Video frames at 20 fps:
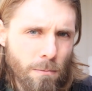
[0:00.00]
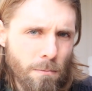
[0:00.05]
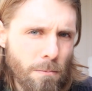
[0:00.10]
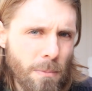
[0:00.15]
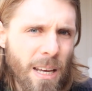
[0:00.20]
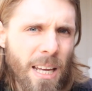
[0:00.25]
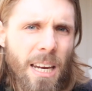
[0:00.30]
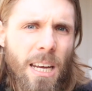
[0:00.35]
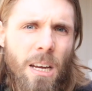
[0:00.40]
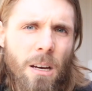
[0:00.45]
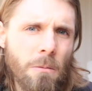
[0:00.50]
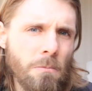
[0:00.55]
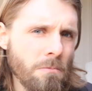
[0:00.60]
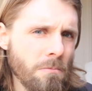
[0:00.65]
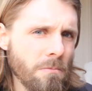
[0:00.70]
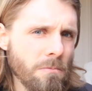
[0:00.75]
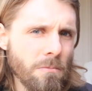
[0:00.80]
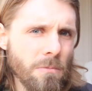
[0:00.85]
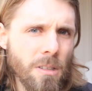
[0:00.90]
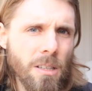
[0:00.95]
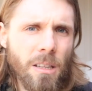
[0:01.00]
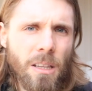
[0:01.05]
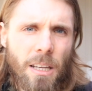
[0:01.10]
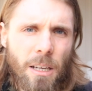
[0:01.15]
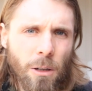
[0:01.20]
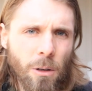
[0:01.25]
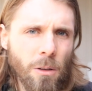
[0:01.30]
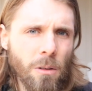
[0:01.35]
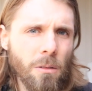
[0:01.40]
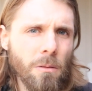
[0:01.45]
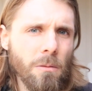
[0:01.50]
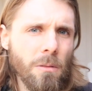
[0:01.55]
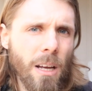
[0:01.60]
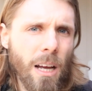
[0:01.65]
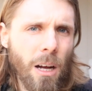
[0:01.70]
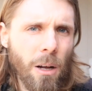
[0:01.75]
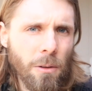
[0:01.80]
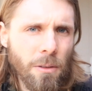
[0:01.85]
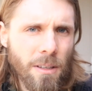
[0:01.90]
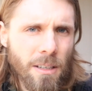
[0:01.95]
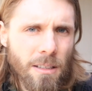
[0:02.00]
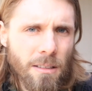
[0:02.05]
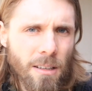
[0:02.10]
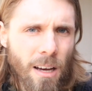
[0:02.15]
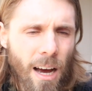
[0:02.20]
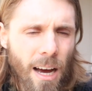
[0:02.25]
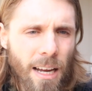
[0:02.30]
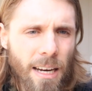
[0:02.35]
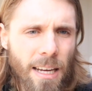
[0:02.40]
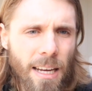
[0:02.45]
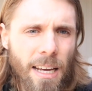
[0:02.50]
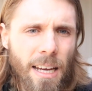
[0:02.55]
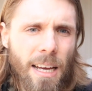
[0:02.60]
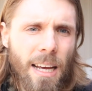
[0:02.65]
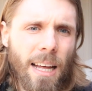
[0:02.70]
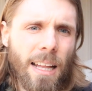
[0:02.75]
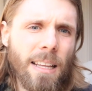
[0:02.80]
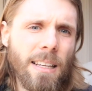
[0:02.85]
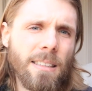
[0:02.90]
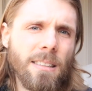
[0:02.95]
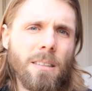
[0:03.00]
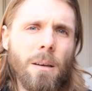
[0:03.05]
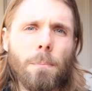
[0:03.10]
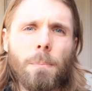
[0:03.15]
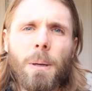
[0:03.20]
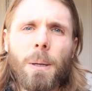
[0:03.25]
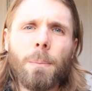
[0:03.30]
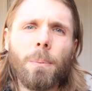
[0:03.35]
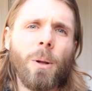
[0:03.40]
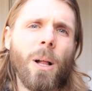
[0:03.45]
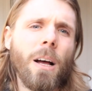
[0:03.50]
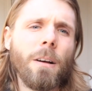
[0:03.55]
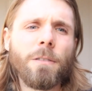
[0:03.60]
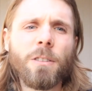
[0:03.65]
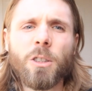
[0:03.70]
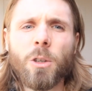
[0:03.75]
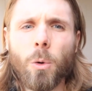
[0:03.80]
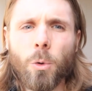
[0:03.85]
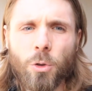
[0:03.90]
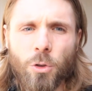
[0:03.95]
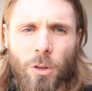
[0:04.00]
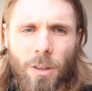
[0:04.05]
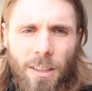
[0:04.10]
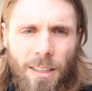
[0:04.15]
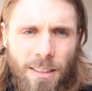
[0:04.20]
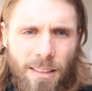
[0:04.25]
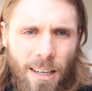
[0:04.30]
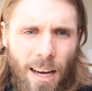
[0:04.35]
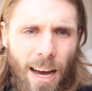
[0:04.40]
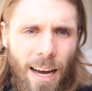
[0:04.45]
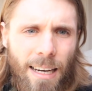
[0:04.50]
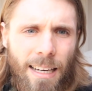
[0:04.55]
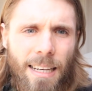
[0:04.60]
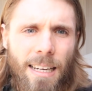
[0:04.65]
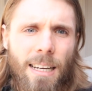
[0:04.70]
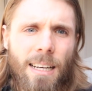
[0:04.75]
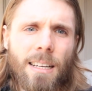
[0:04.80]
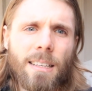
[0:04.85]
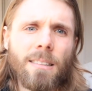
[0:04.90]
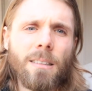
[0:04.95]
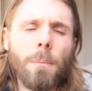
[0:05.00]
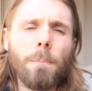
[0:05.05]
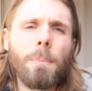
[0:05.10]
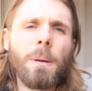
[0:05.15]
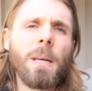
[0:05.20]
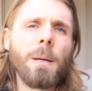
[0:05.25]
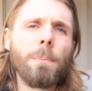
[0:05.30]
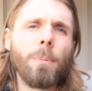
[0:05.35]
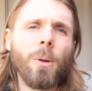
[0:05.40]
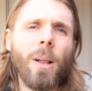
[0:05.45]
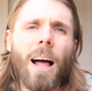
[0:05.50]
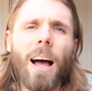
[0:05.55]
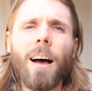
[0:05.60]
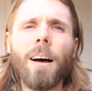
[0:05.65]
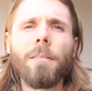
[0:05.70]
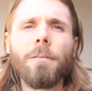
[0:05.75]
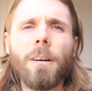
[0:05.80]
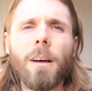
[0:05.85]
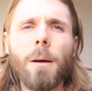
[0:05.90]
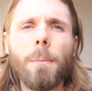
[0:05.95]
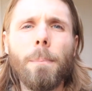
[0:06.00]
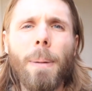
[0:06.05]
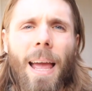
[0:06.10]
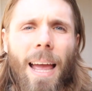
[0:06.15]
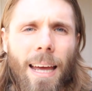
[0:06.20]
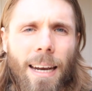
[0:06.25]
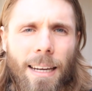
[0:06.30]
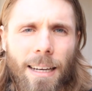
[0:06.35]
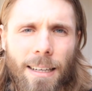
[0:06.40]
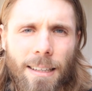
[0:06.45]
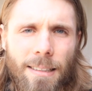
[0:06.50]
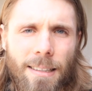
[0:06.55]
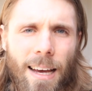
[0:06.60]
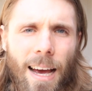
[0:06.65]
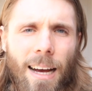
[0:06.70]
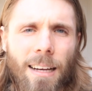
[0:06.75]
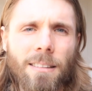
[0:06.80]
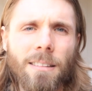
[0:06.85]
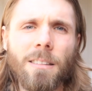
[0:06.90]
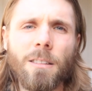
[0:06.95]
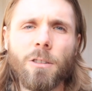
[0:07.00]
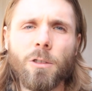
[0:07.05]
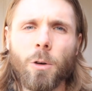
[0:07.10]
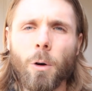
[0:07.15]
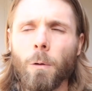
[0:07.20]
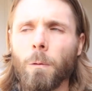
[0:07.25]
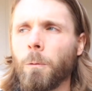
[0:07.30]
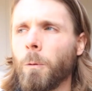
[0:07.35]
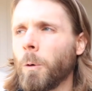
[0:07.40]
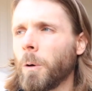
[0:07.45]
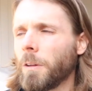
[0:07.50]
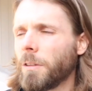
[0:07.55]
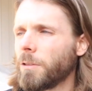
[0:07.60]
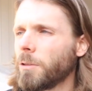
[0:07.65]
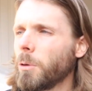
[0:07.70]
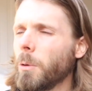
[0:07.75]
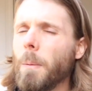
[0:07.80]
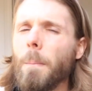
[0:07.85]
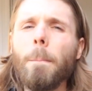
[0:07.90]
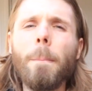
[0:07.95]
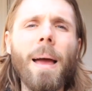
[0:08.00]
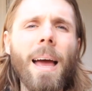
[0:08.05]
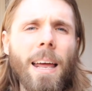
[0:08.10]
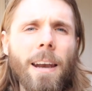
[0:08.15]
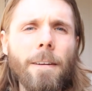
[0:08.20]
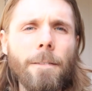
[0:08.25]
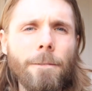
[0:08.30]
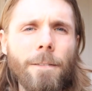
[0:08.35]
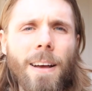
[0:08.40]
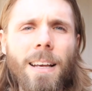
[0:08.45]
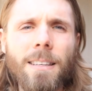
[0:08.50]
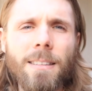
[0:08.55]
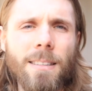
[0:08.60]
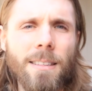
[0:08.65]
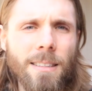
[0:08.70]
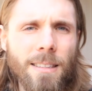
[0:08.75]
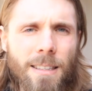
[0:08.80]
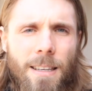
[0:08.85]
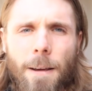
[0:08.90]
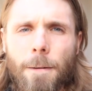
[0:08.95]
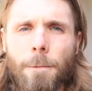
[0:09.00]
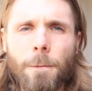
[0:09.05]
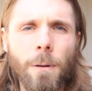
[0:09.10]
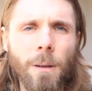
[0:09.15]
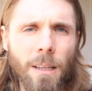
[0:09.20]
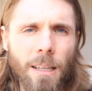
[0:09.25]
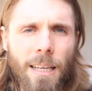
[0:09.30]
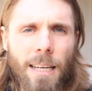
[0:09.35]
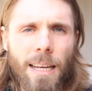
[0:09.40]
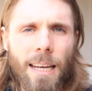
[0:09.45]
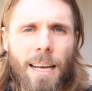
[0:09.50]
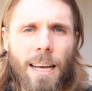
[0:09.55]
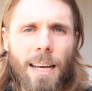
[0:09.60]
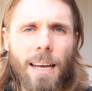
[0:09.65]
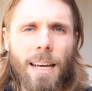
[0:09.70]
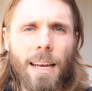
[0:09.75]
medium to little health anxiety, and then some people have social anxiety, some people have panic attacks, and so forth. So it manifests differently